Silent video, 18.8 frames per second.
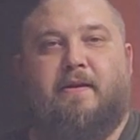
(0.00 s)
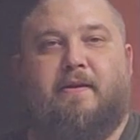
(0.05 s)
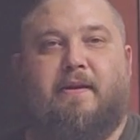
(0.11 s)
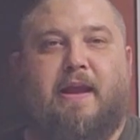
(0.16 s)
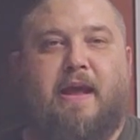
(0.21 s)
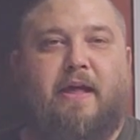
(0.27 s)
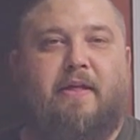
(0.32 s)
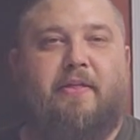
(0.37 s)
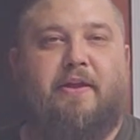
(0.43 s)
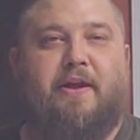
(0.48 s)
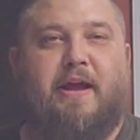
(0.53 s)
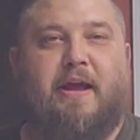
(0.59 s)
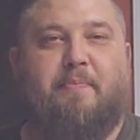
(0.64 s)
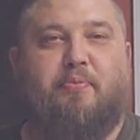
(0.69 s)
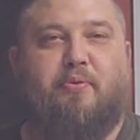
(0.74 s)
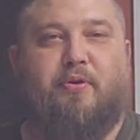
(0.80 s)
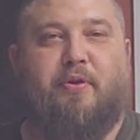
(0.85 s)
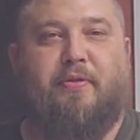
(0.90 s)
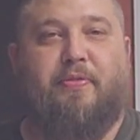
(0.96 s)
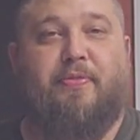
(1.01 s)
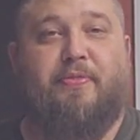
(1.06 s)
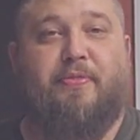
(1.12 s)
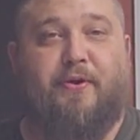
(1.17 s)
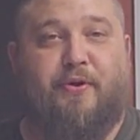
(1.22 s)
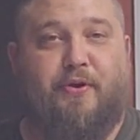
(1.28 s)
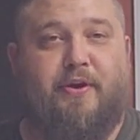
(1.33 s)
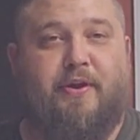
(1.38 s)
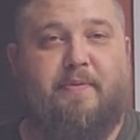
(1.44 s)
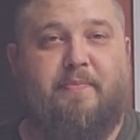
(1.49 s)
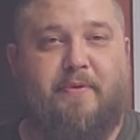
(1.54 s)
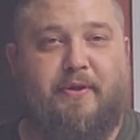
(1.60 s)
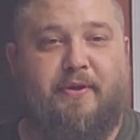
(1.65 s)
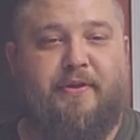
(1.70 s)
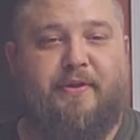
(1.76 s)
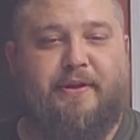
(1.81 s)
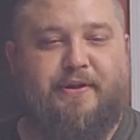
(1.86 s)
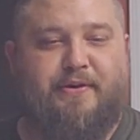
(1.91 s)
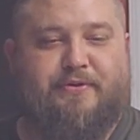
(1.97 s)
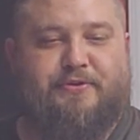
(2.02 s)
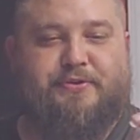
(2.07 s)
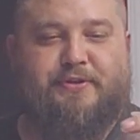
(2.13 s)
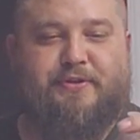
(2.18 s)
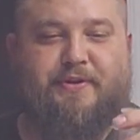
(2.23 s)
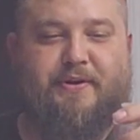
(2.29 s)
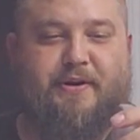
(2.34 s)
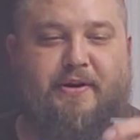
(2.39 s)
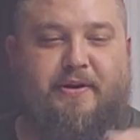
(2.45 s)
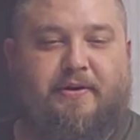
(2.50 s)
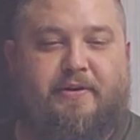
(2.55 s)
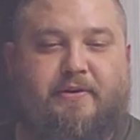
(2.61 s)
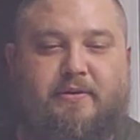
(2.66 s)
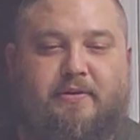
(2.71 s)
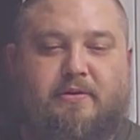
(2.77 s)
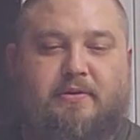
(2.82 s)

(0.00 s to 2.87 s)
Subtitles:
Now that I put 30 milliliters in there,